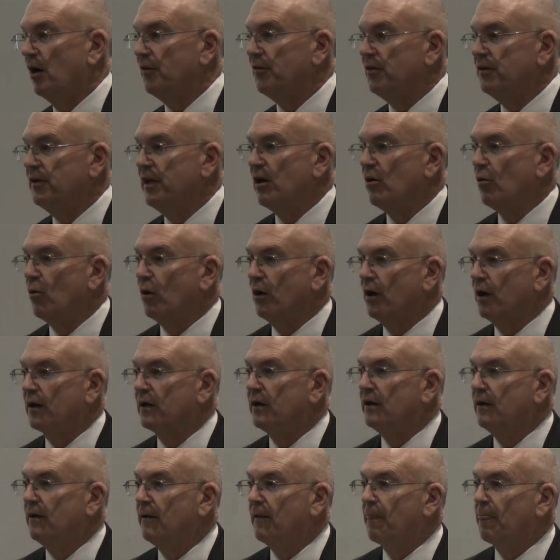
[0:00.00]
the network,
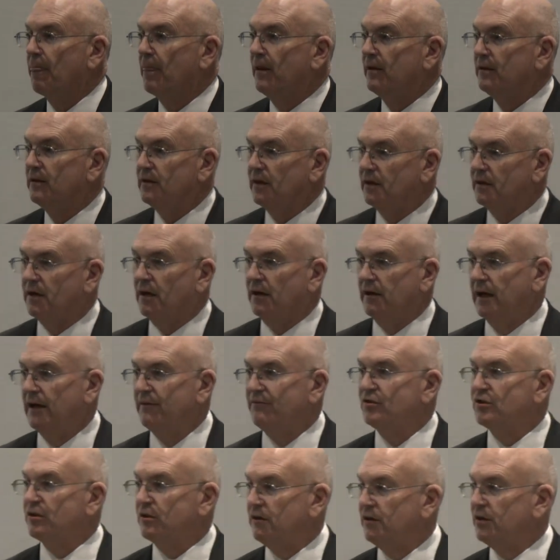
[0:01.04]
our
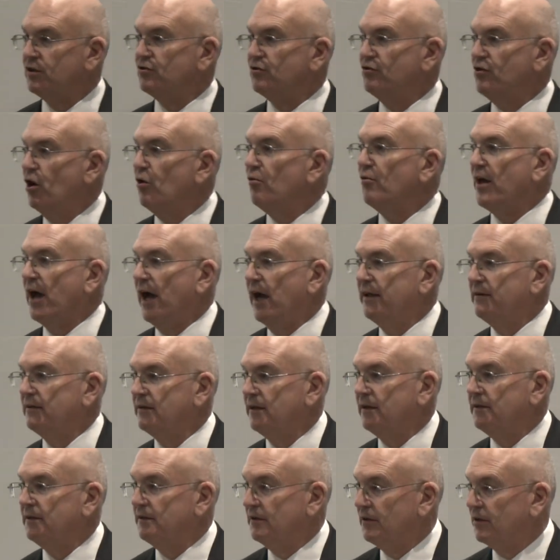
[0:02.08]
adversaries know that
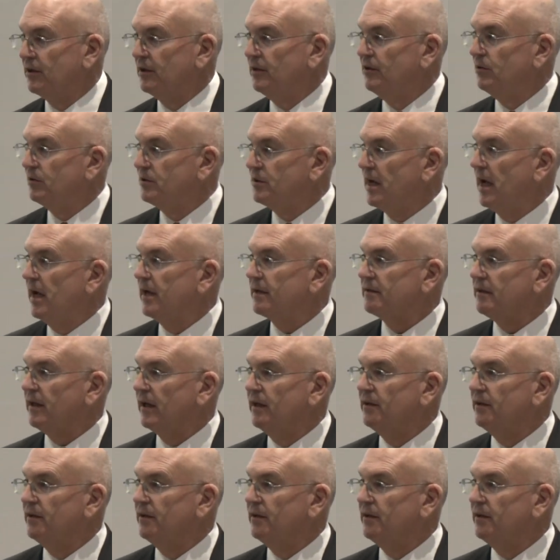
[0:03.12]
and they're going to attack that.